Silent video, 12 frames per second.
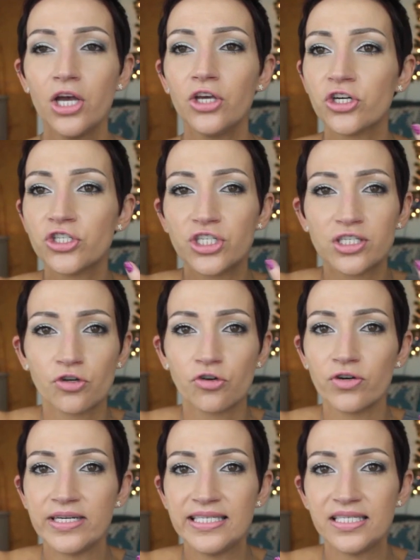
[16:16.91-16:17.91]
you're just
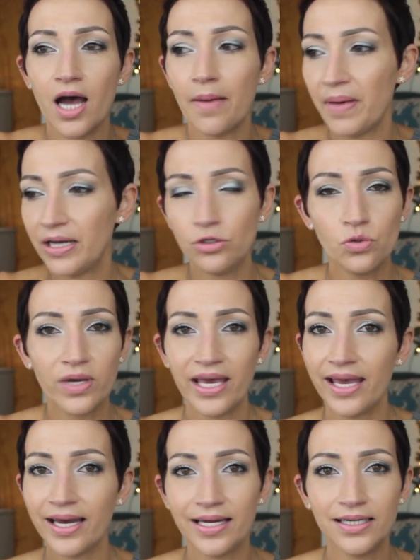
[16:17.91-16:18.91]
greased up and you
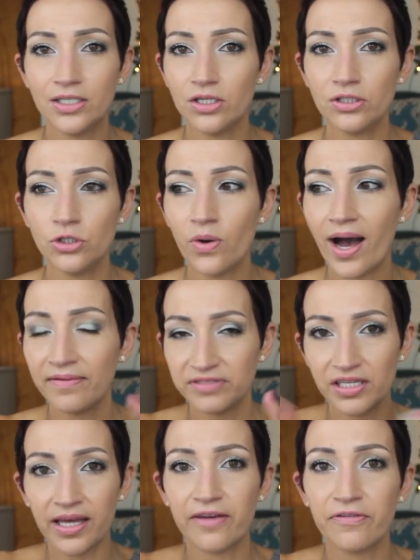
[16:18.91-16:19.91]
can't, you have
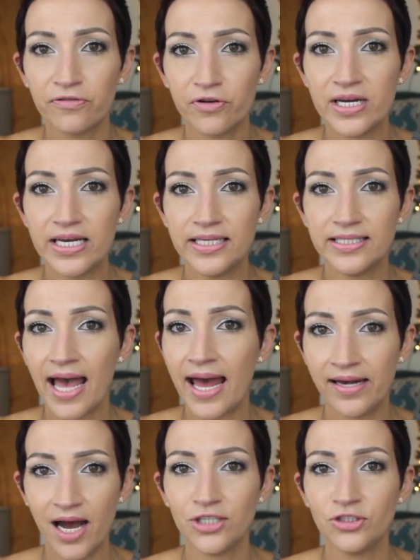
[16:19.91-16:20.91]
to like freeze
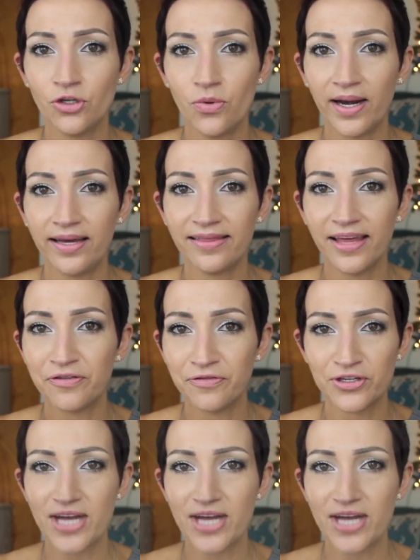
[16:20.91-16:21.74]
and not do anything for